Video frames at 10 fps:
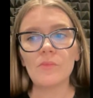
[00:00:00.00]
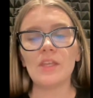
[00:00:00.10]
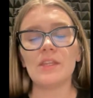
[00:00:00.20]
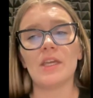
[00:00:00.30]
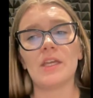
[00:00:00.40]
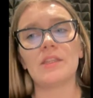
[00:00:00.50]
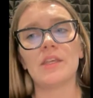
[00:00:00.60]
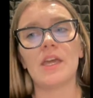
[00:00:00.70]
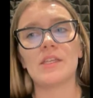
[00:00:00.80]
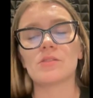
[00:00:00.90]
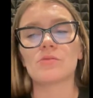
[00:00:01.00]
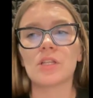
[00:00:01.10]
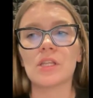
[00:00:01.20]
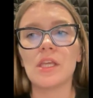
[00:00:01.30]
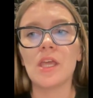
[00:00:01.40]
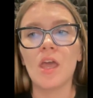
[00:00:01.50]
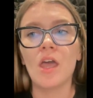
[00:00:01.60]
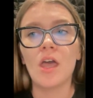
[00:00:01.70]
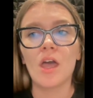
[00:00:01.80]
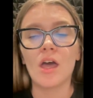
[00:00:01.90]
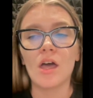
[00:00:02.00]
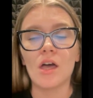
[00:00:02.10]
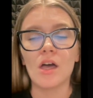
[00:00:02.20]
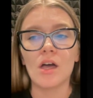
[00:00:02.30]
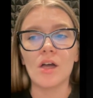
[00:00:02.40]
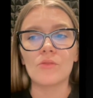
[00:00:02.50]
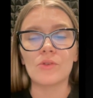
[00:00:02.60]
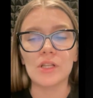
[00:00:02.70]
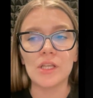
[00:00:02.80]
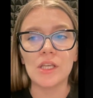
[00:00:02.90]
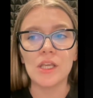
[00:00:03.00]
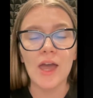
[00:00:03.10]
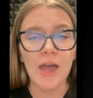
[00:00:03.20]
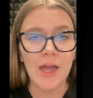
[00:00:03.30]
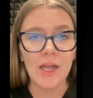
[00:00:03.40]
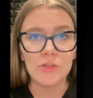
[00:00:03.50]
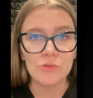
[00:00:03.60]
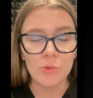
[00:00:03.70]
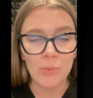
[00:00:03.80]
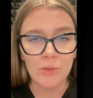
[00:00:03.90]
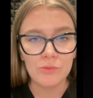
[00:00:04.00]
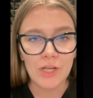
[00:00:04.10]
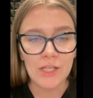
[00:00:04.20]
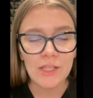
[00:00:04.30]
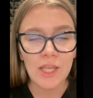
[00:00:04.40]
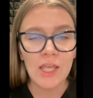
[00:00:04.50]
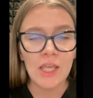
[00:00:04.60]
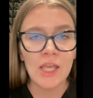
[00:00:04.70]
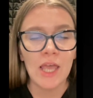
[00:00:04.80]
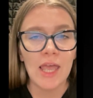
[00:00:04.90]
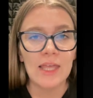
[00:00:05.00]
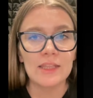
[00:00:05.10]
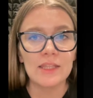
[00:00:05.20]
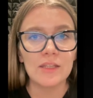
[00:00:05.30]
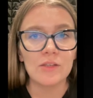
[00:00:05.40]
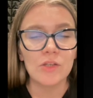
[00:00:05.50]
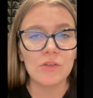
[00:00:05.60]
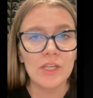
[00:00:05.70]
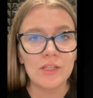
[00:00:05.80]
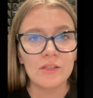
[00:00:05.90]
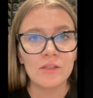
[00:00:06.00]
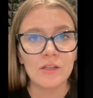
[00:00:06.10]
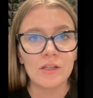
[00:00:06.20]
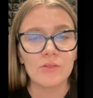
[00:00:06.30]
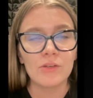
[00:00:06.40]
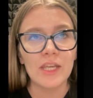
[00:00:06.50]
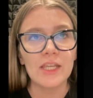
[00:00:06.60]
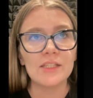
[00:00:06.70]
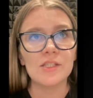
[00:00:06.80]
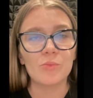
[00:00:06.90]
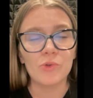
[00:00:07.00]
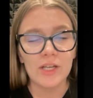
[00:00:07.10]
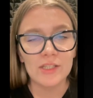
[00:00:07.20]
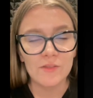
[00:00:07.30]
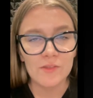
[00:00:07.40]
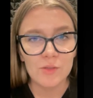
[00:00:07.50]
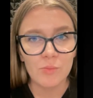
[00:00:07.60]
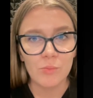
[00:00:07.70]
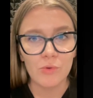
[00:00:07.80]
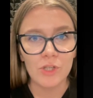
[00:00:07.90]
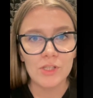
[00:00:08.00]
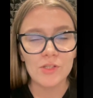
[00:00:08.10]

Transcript: that has a really high dropout rate, and you can create this proactive support.